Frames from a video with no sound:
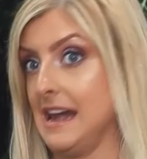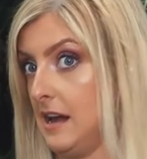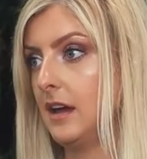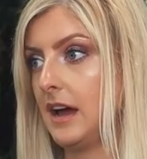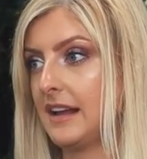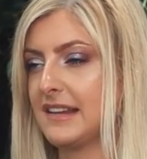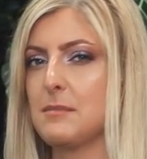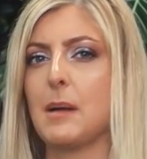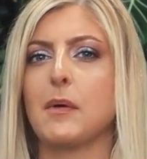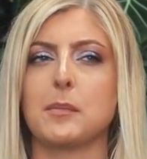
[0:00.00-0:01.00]
And I say
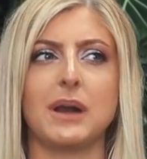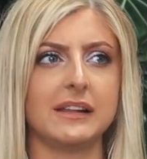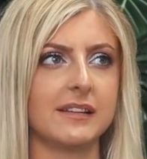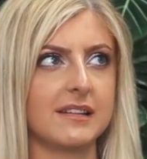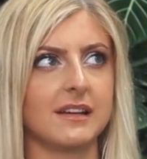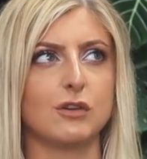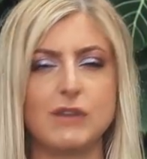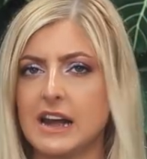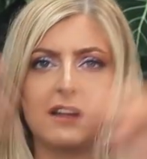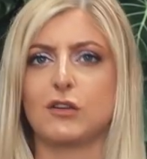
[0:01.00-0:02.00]
my mother plants,
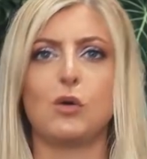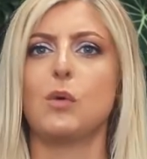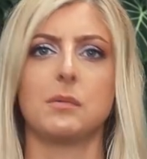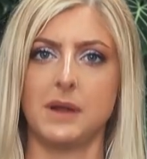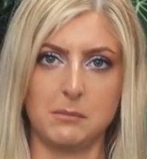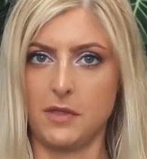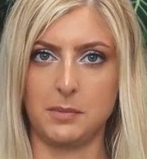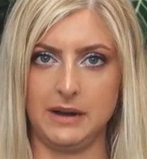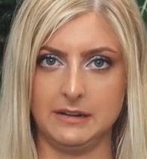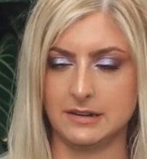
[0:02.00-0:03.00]
really it's all one big mother
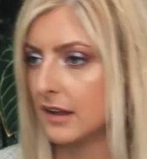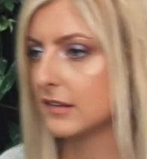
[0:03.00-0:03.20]
plant.